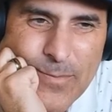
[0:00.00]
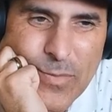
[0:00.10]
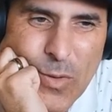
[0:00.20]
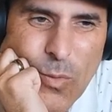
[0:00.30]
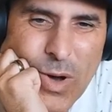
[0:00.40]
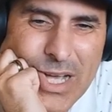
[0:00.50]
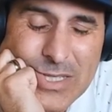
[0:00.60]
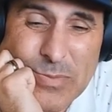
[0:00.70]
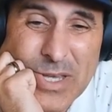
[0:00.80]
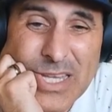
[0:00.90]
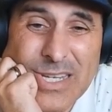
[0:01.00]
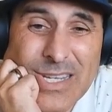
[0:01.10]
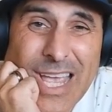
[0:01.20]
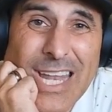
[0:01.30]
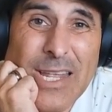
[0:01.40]
Wasp can
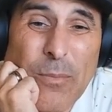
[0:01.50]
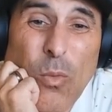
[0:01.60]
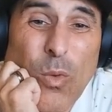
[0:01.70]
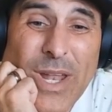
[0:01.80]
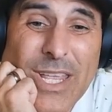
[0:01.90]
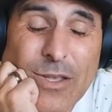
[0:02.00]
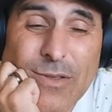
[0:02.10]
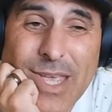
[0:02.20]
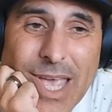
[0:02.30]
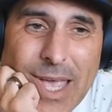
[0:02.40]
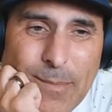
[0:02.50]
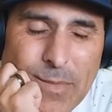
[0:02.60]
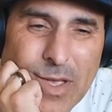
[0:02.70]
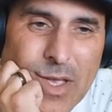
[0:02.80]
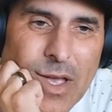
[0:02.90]
end up winning you the game.
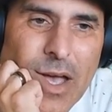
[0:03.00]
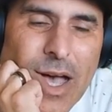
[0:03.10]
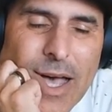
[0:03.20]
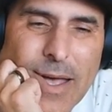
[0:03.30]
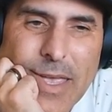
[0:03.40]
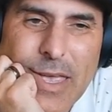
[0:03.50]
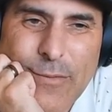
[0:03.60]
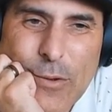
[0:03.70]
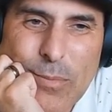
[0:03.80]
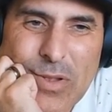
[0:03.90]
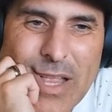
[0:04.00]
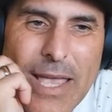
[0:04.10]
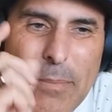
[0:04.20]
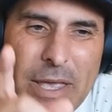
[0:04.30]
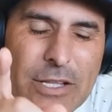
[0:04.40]
If you play
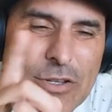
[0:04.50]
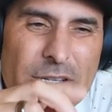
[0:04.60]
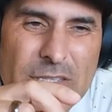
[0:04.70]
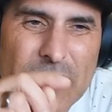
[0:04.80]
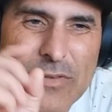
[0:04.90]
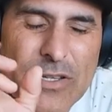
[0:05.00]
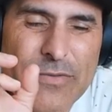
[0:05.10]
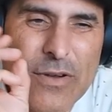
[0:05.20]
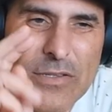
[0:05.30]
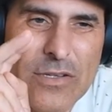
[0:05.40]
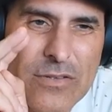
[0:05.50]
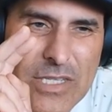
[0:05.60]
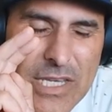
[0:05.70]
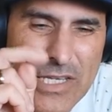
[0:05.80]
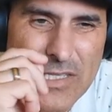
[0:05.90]
Patriot and Silver Surfer on turn
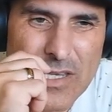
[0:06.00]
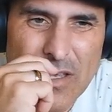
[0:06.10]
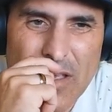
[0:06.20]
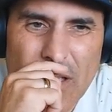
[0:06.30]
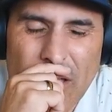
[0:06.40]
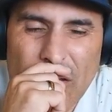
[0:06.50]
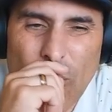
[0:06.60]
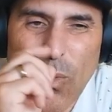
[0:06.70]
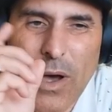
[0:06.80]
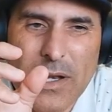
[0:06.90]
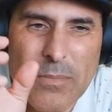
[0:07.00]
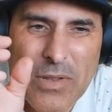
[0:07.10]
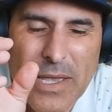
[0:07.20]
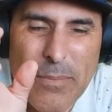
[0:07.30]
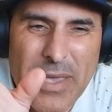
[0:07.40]
6, you'll want to
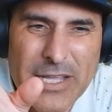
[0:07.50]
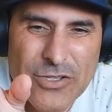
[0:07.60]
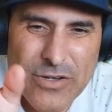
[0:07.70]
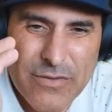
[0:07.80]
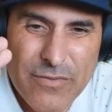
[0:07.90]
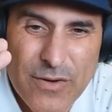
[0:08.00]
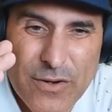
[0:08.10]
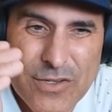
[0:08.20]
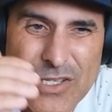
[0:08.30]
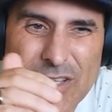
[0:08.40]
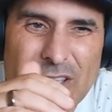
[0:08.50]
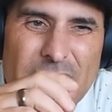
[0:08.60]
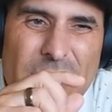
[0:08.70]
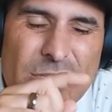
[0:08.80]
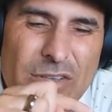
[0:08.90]
play Patriot first
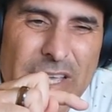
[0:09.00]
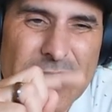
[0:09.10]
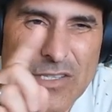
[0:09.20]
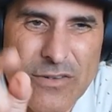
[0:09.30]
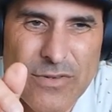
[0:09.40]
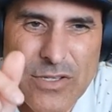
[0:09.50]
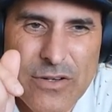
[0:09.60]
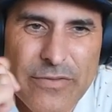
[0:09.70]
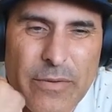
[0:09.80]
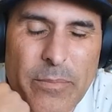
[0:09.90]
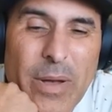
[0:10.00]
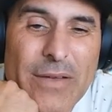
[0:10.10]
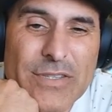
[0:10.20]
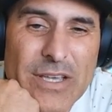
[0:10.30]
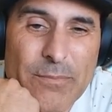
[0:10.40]
so that Silver Surfer
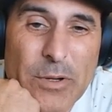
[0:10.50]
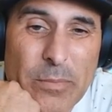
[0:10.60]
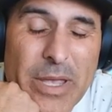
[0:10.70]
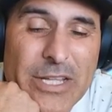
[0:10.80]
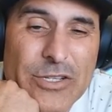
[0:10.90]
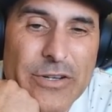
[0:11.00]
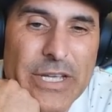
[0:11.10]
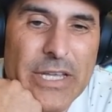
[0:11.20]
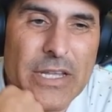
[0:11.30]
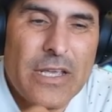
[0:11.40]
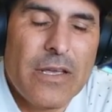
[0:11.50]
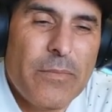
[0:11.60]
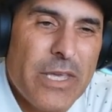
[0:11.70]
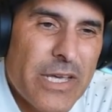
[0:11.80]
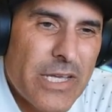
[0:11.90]
buffs up your Patriot,
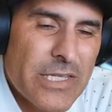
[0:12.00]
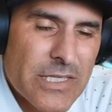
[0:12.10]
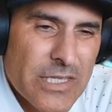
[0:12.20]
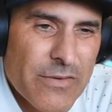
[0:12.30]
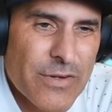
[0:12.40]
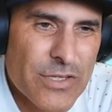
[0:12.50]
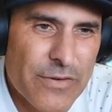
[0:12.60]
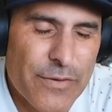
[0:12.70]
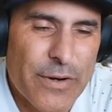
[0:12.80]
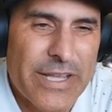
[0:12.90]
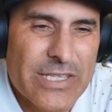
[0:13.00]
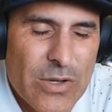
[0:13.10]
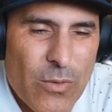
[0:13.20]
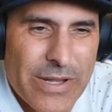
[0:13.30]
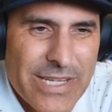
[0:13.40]
because Silver Surfer is
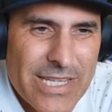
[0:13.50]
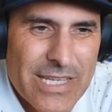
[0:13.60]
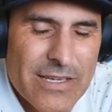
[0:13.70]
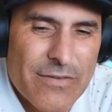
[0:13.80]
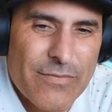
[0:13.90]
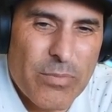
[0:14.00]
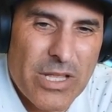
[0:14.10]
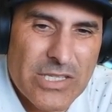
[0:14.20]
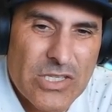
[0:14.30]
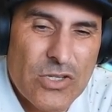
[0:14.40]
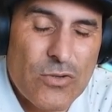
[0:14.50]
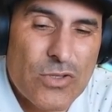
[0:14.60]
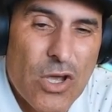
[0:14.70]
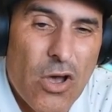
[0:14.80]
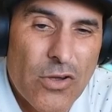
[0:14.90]
going to give +2
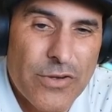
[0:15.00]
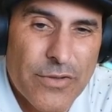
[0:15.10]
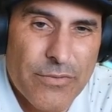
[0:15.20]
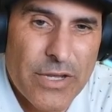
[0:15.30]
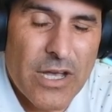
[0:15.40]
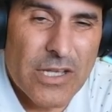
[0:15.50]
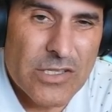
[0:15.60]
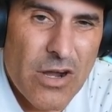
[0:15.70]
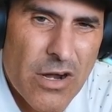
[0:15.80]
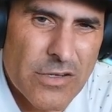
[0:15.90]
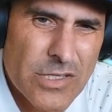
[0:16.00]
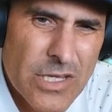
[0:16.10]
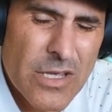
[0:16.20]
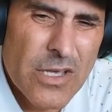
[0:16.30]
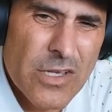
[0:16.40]
to all your 3-cost cards.
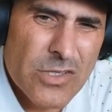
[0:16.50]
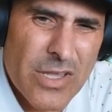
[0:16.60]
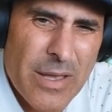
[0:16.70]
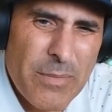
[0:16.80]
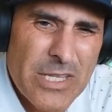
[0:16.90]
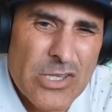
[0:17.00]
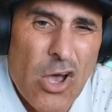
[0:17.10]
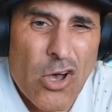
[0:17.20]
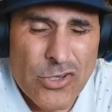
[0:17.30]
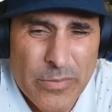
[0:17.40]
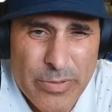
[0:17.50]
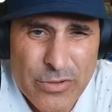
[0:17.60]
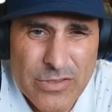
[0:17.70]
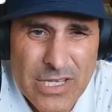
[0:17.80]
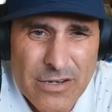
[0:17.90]
So that means all your
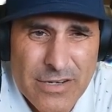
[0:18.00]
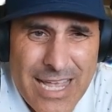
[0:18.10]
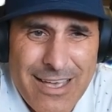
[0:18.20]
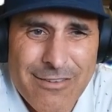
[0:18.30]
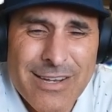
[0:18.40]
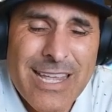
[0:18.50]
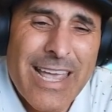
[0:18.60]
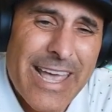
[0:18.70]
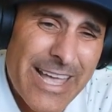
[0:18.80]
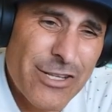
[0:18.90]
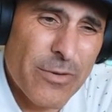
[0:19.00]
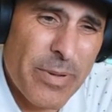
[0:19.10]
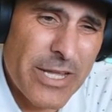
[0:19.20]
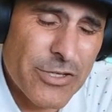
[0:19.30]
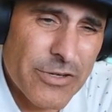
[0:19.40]
Broods that are down and your
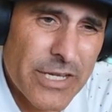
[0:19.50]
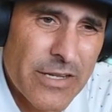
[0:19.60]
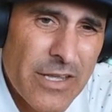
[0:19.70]
Patriot.